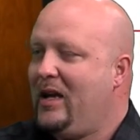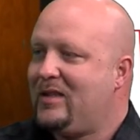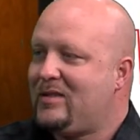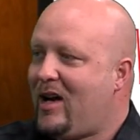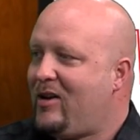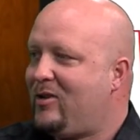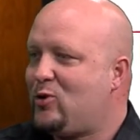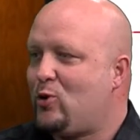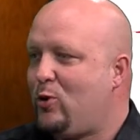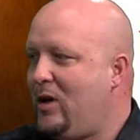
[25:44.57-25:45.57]
It's not us
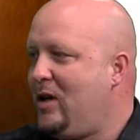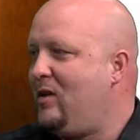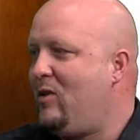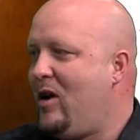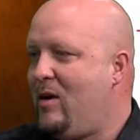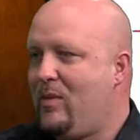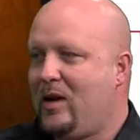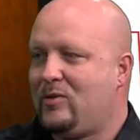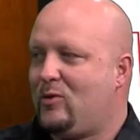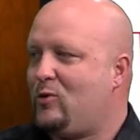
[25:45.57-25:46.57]
treating their
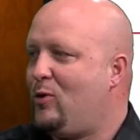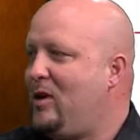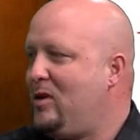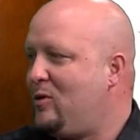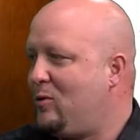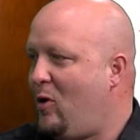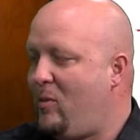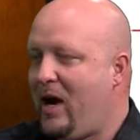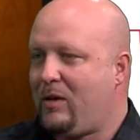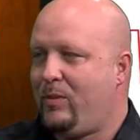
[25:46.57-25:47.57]
MS or treating their low
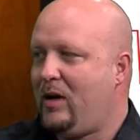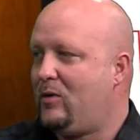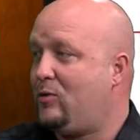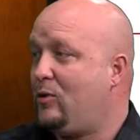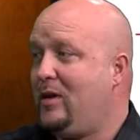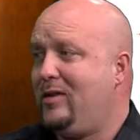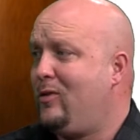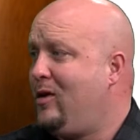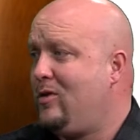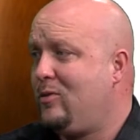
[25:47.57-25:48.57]
back pain or treating
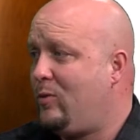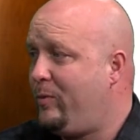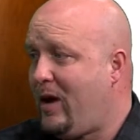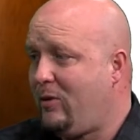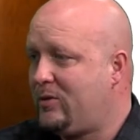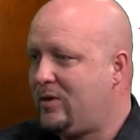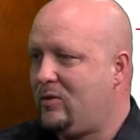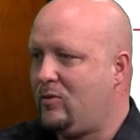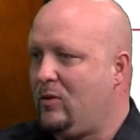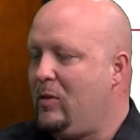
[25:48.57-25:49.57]
their irritable bowel
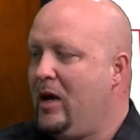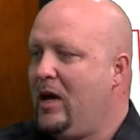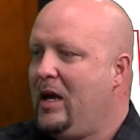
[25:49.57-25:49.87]
syndrome.